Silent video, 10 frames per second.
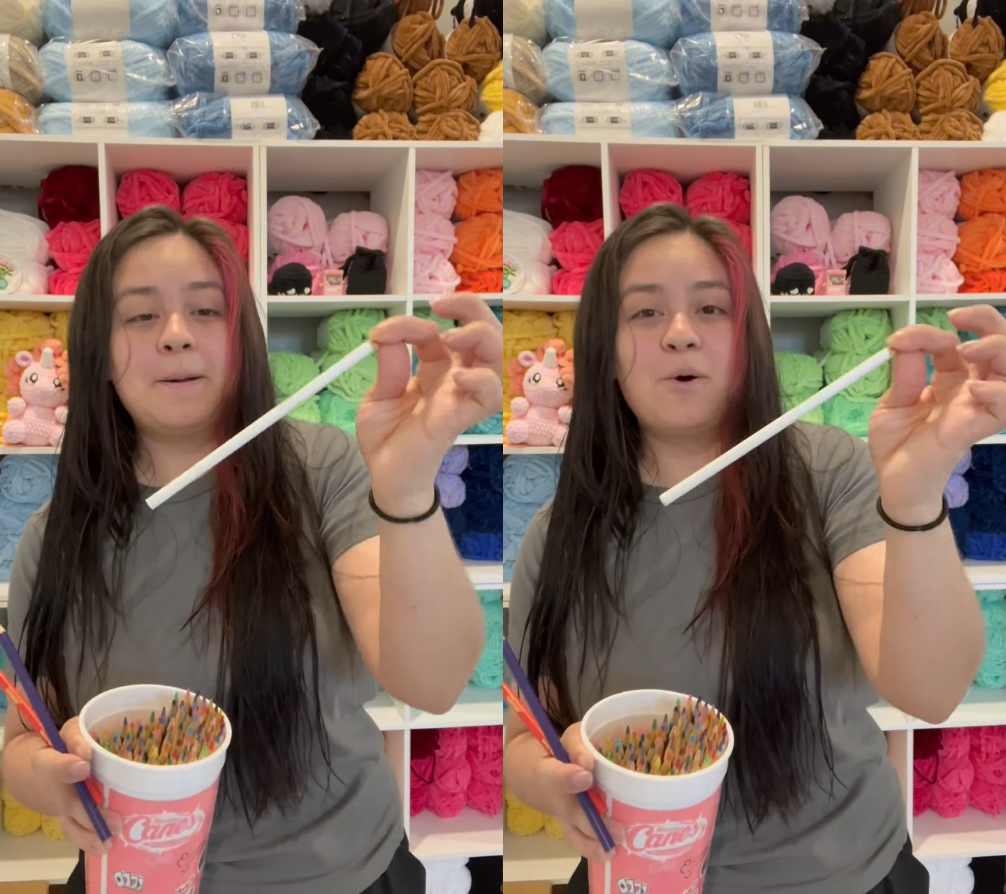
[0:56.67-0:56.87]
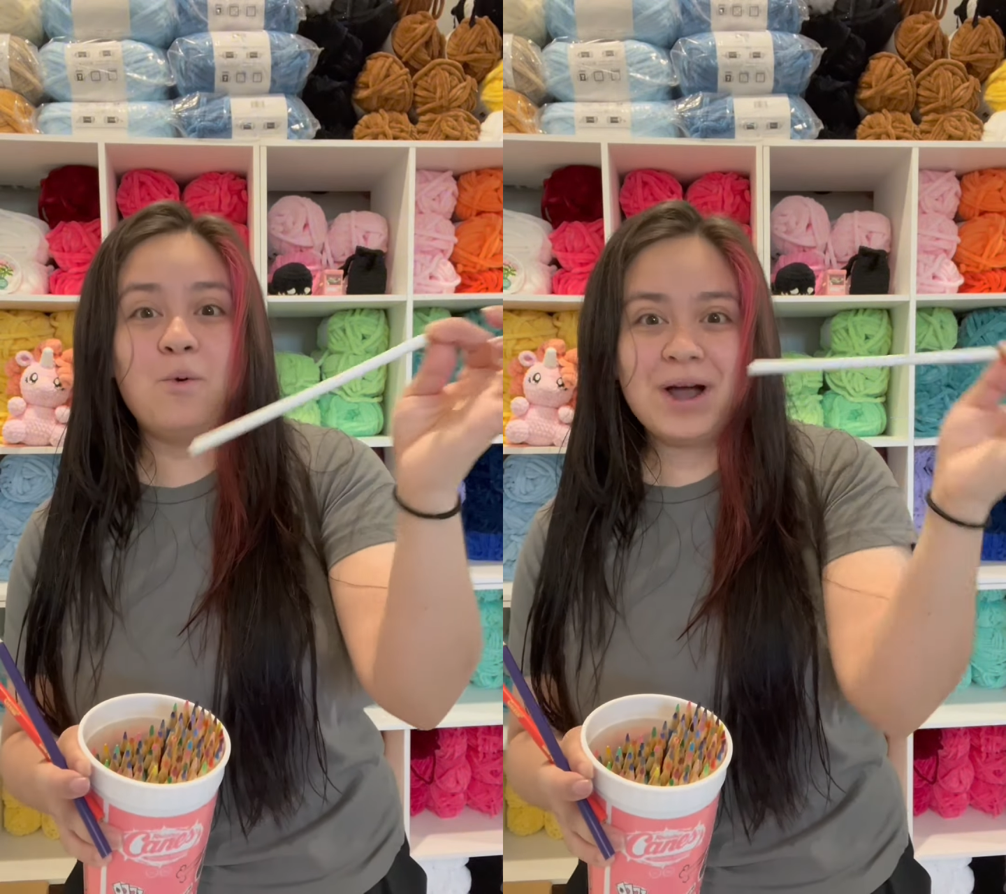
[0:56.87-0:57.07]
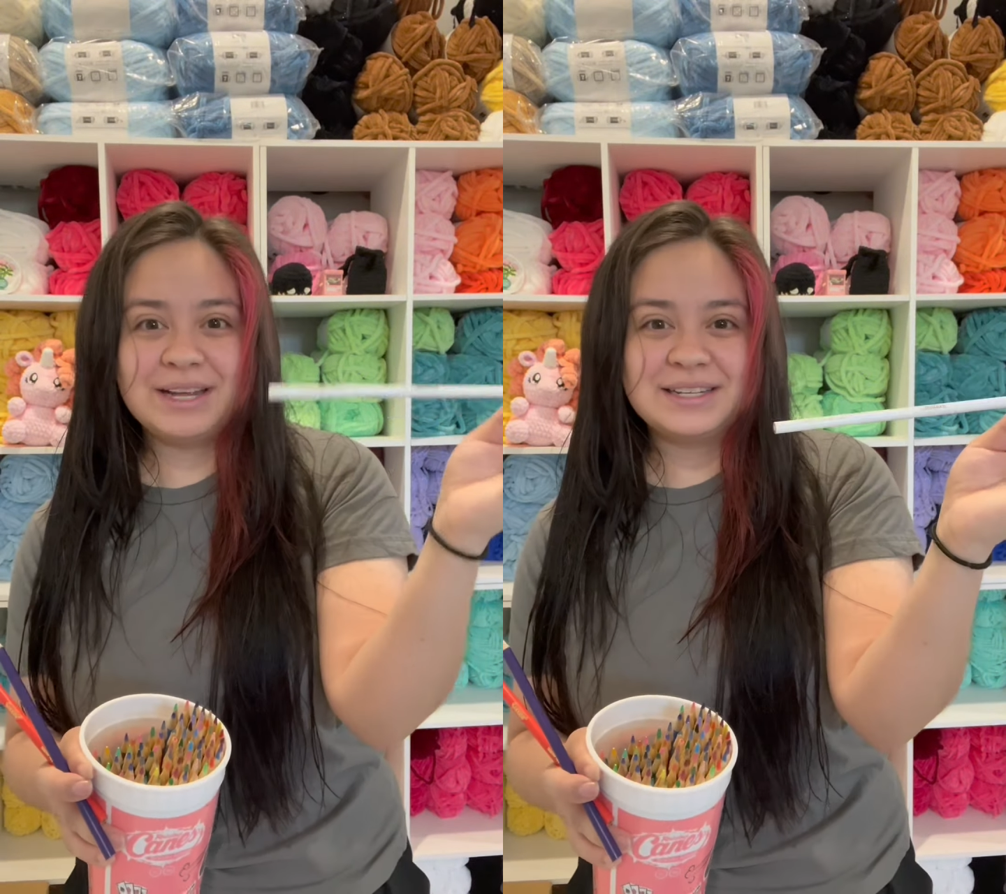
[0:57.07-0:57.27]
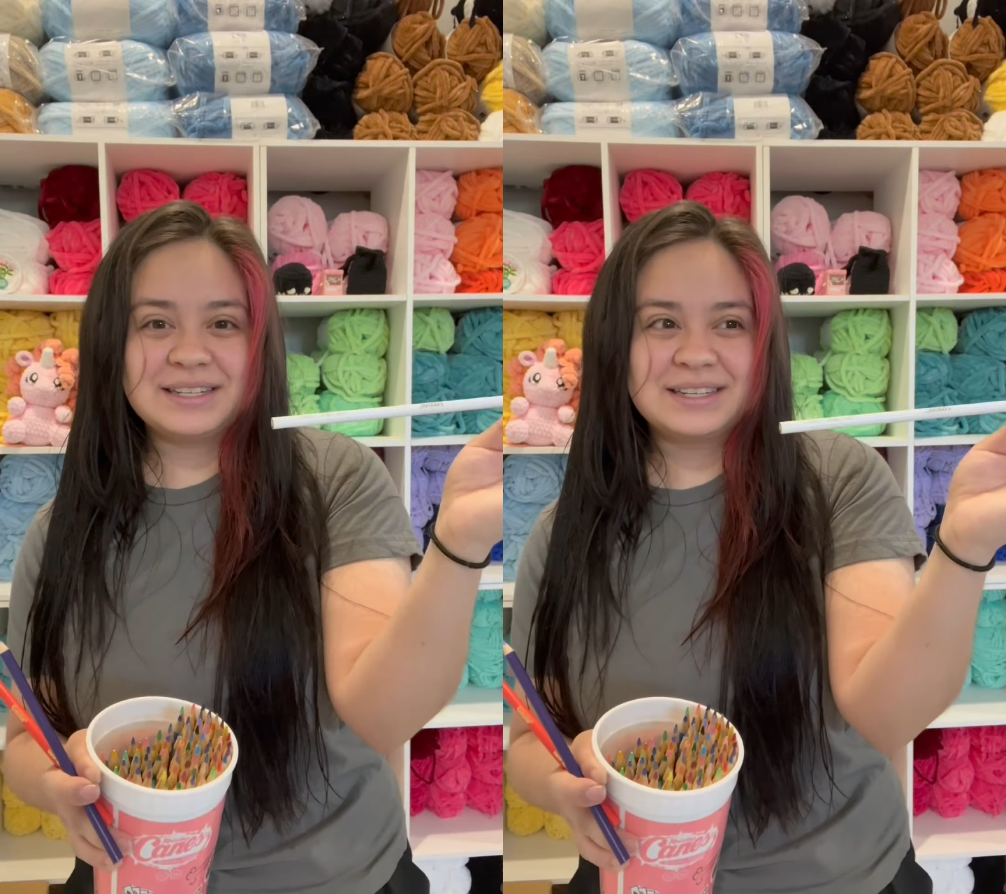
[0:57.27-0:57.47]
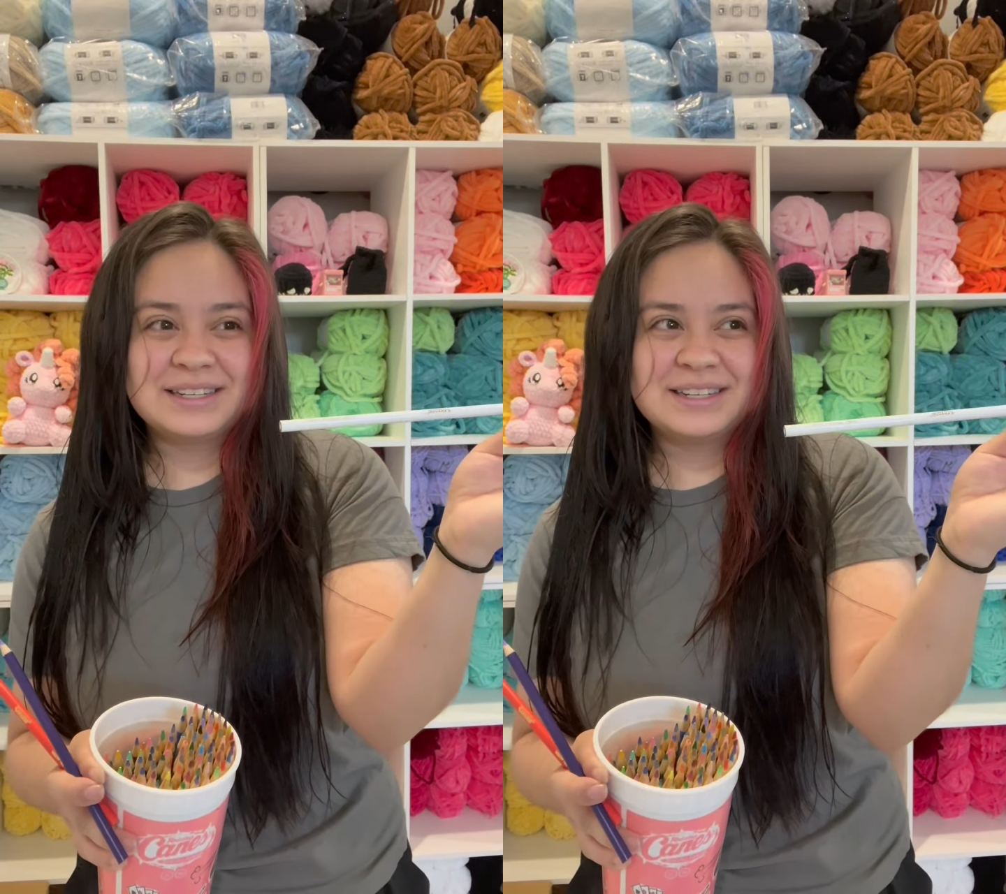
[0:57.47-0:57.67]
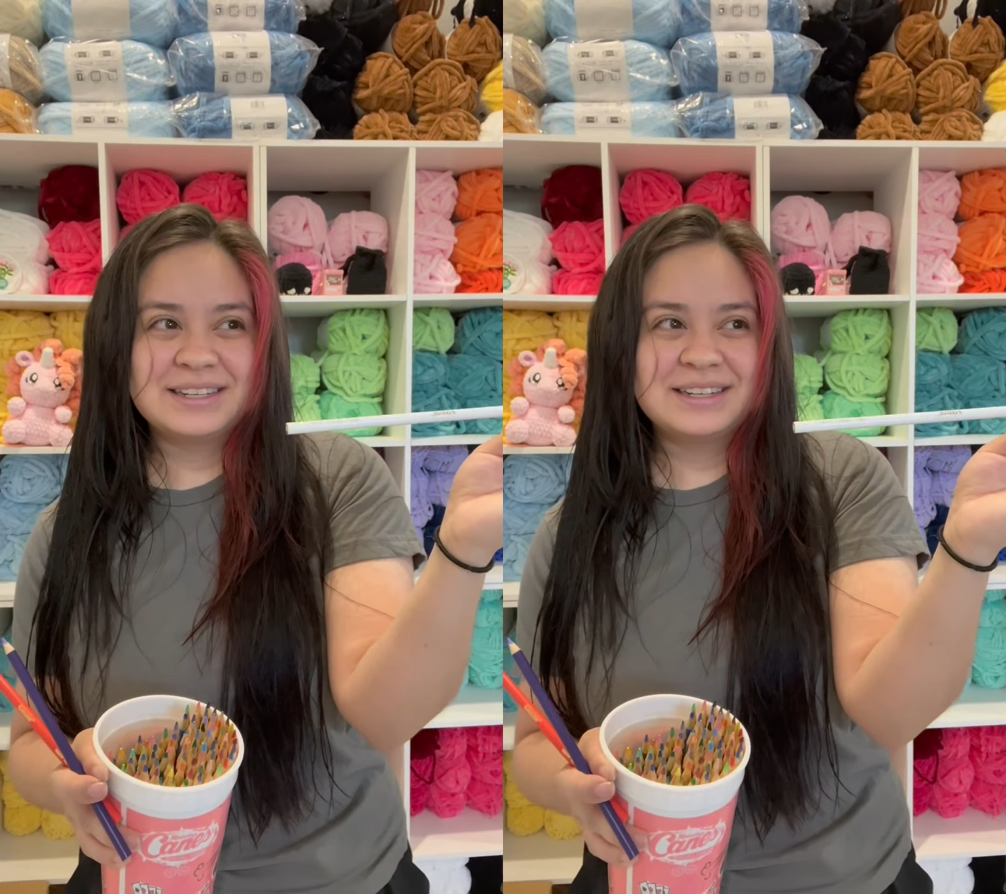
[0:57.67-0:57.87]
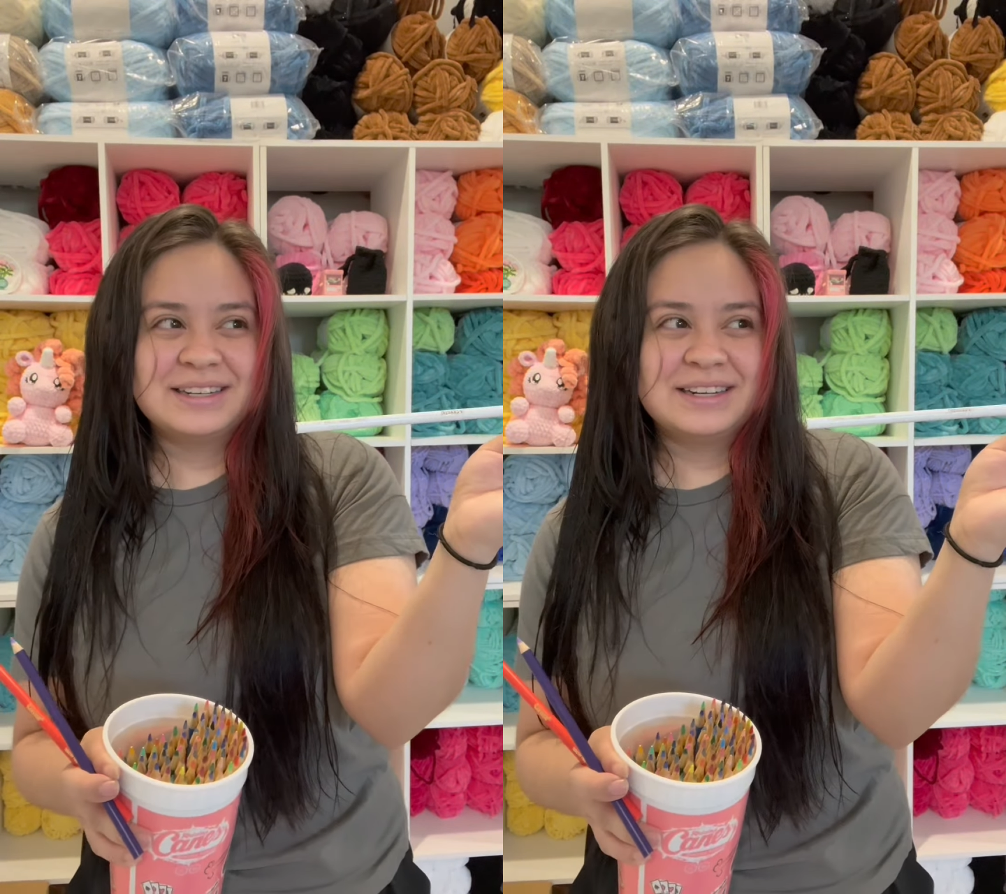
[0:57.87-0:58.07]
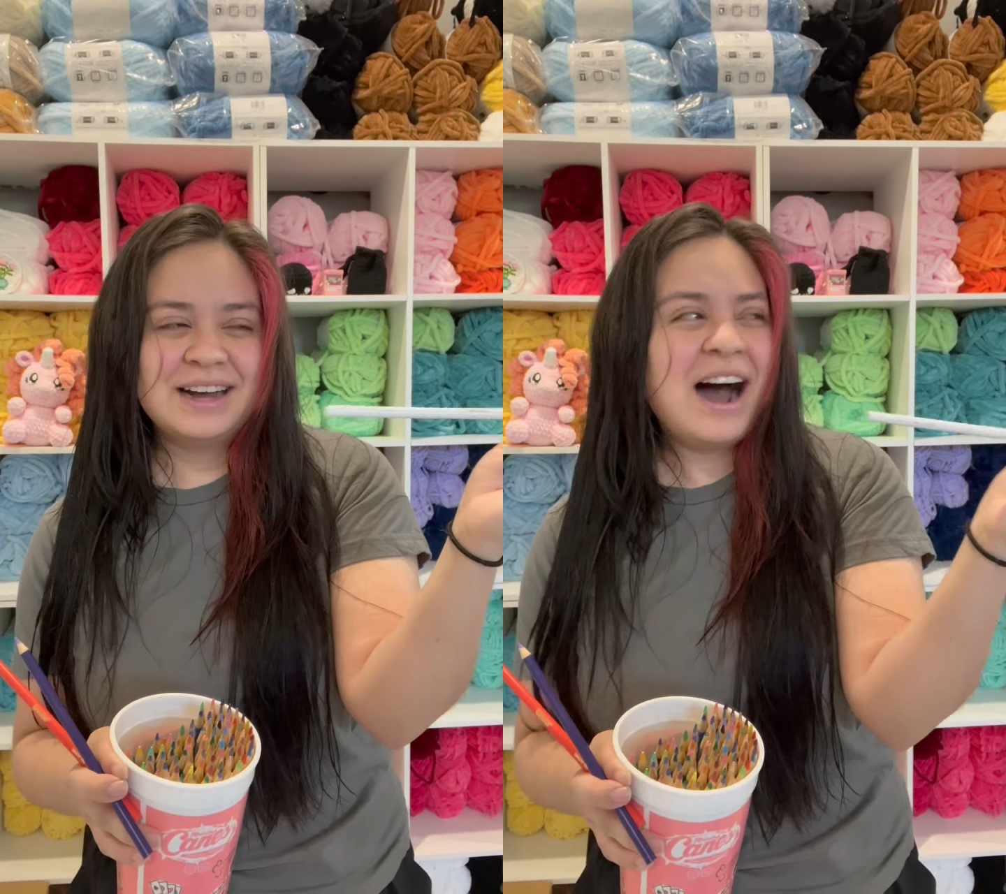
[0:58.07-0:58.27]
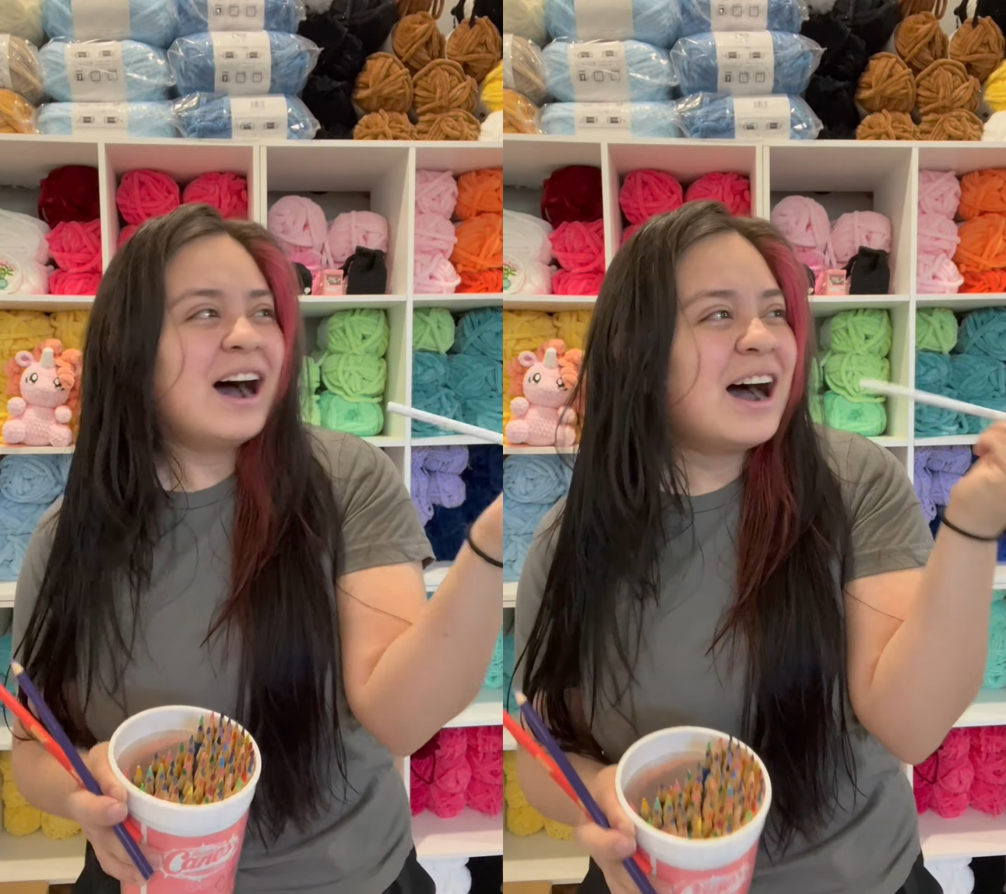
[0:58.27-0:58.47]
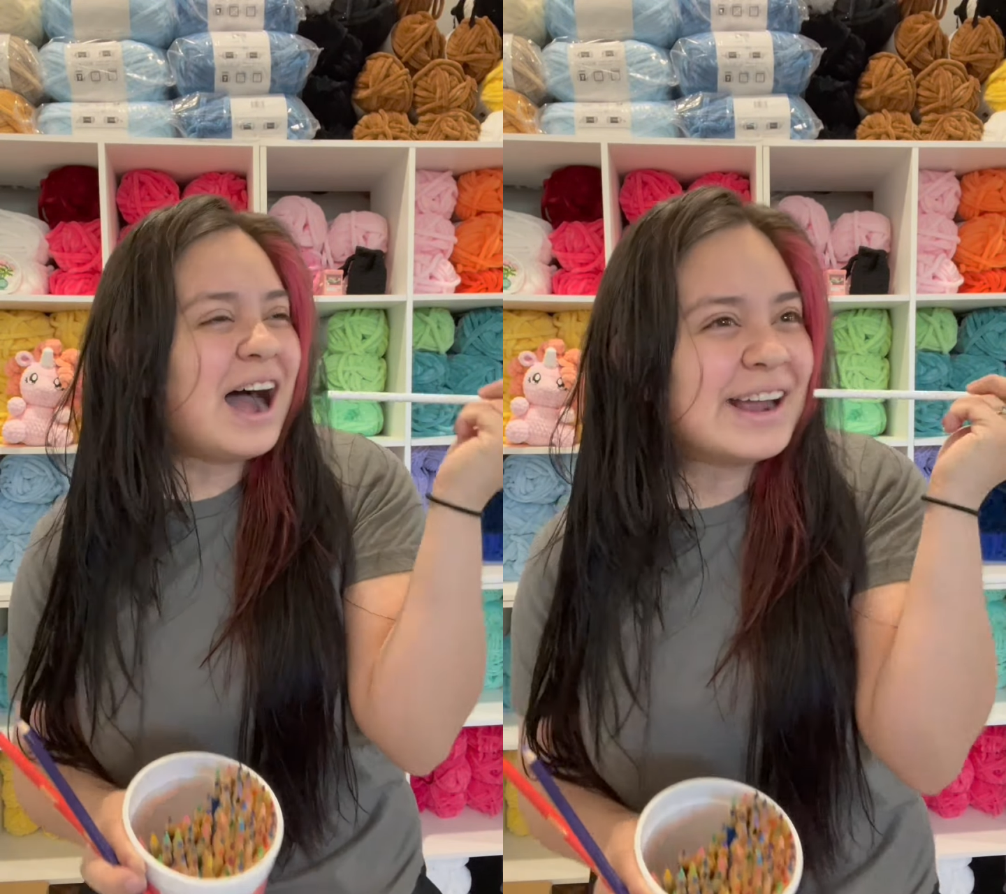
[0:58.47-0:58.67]
White.
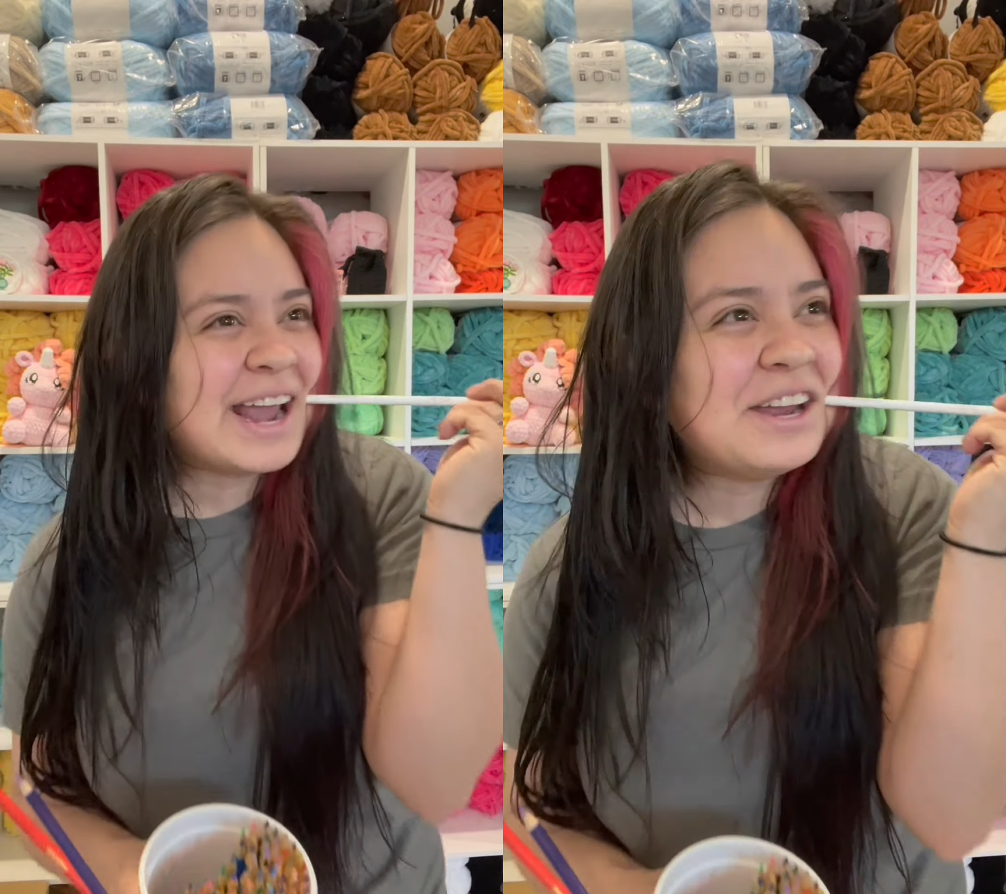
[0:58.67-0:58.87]
I